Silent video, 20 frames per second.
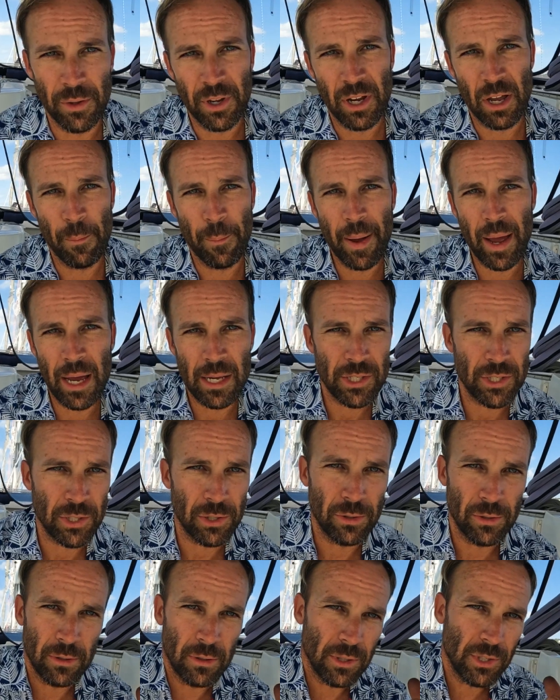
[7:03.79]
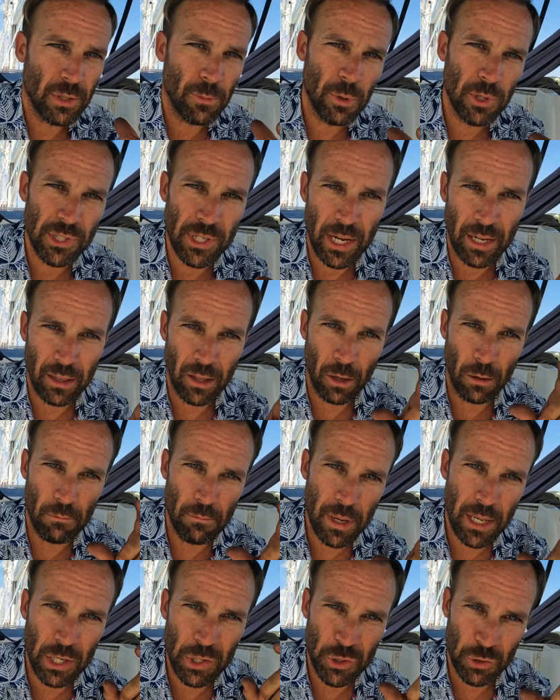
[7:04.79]
the capacitor is almost like a little
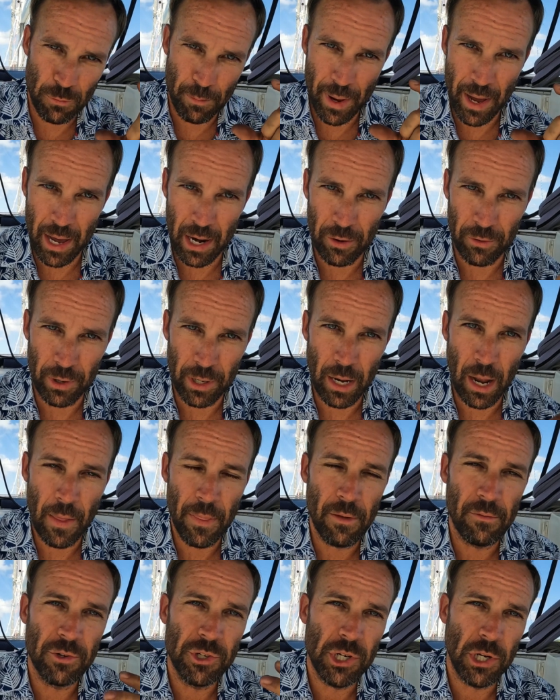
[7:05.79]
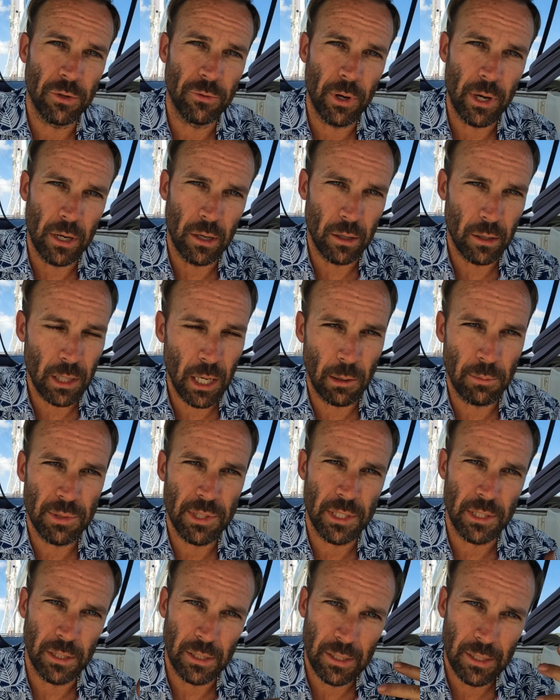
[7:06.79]
miniature battery on the generator. It helps
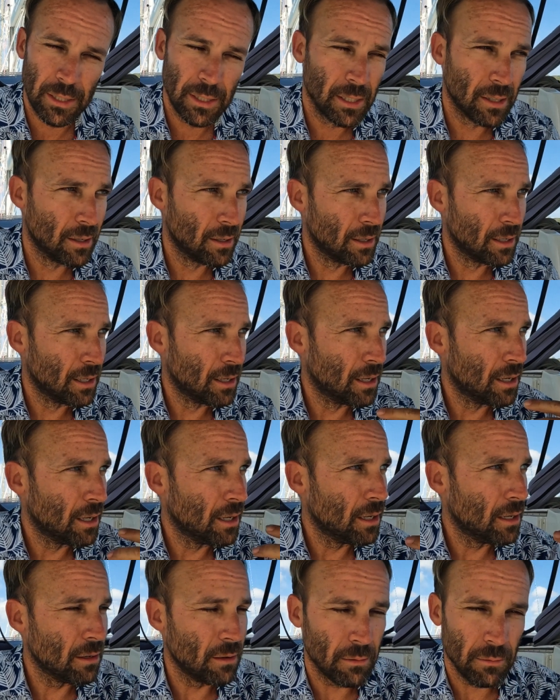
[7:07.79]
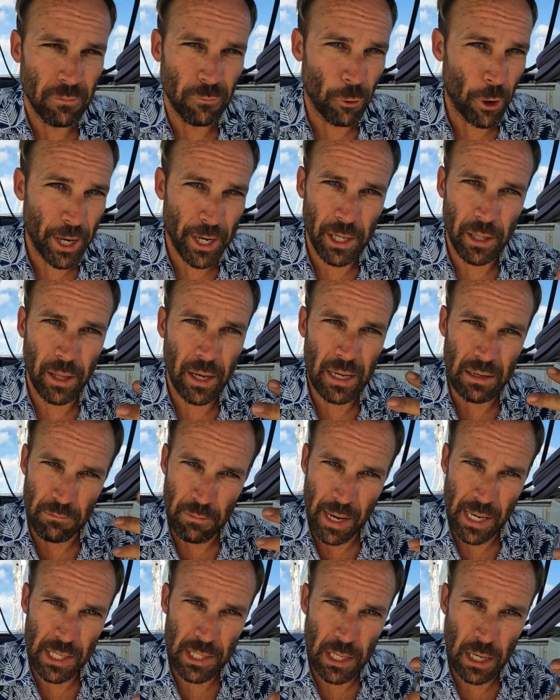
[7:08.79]
to regulate and
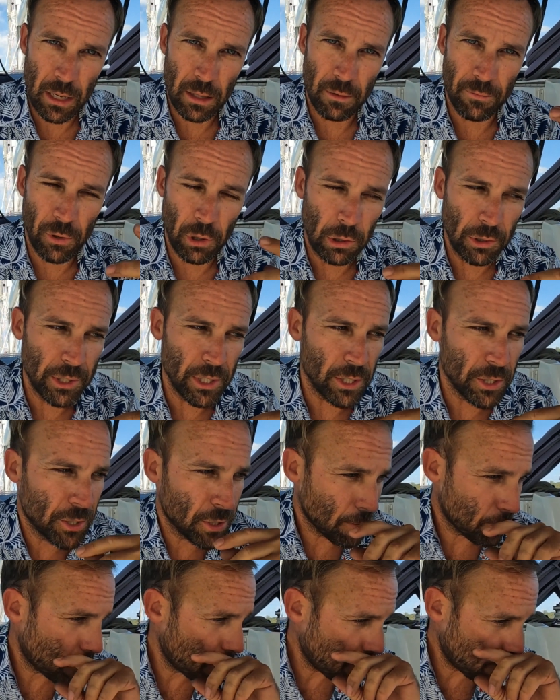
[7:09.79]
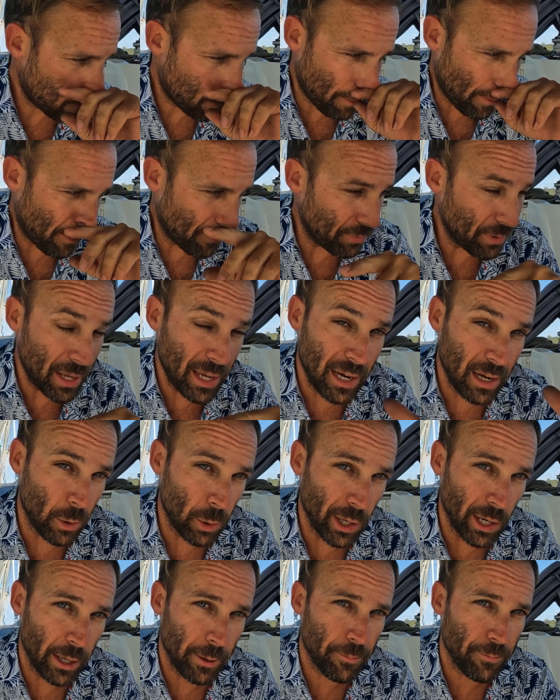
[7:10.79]
maintain the voltage.
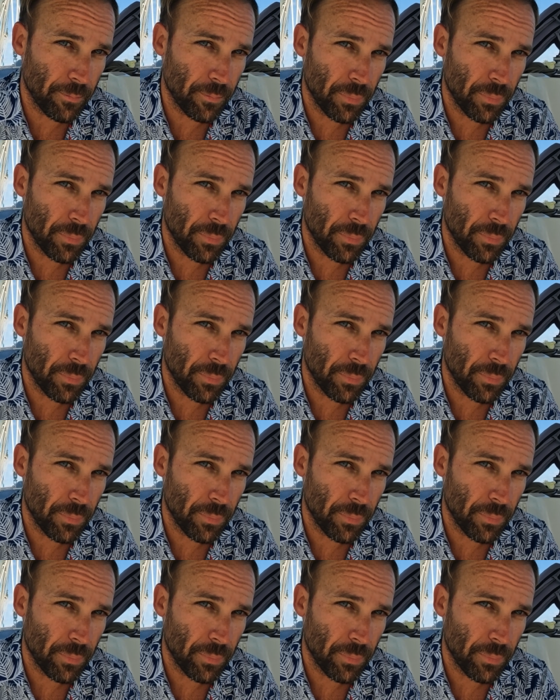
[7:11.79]
Anyway,